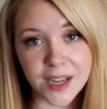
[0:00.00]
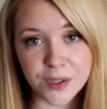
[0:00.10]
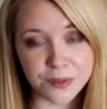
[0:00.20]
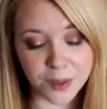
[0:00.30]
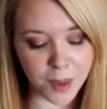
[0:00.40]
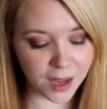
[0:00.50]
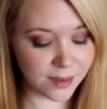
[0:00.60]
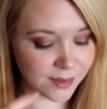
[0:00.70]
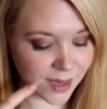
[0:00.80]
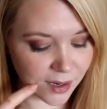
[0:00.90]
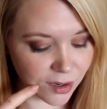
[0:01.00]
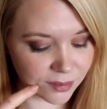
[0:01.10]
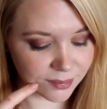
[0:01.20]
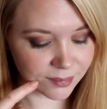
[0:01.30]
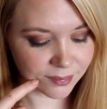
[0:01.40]
I don't feel bad at all.
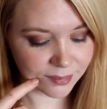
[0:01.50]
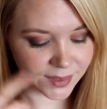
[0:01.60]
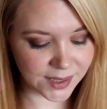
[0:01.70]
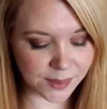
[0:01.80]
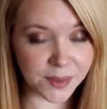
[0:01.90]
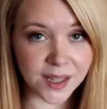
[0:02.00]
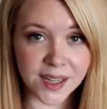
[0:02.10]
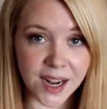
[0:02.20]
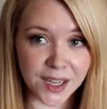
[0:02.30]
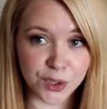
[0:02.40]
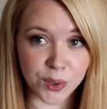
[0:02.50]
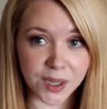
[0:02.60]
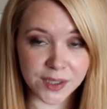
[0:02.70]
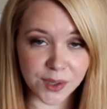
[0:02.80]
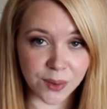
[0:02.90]
It's something that I enjoy,
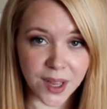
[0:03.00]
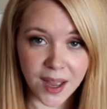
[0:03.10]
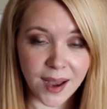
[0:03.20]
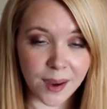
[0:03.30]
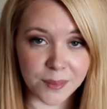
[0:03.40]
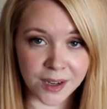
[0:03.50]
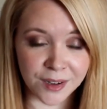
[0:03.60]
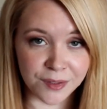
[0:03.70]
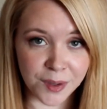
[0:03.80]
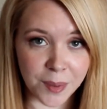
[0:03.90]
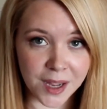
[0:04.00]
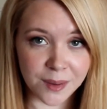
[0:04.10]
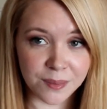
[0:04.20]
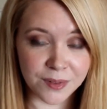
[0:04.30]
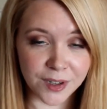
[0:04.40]
so I'm not going to feel bad
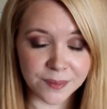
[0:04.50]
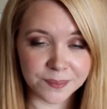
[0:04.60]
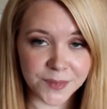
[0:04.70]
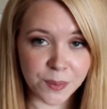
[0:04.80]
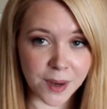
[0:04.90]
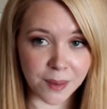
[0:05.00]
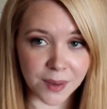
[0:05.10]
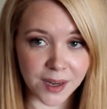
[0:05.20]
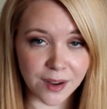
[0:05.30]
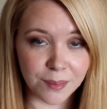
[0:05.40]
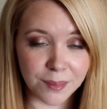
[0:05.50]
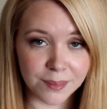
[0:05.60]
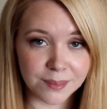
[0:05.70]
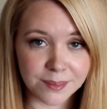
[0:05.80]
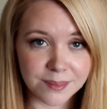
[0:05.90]
for spending money on
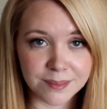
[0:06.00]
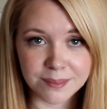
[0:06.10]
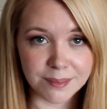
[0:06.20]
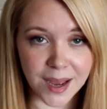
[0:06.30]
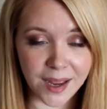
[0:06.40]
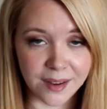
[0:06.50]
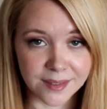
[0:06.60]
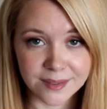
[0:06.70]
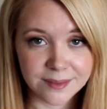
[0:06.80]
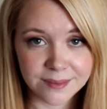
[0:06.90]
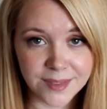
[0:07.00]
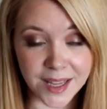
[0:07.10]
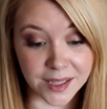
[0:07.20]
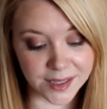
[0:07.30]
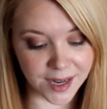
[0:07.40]
my
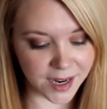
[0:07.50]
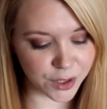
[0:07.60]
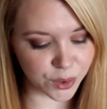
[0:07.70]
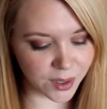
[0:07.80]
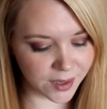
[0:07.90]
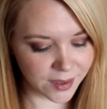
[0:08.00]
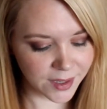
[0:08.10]
things that I enjoy.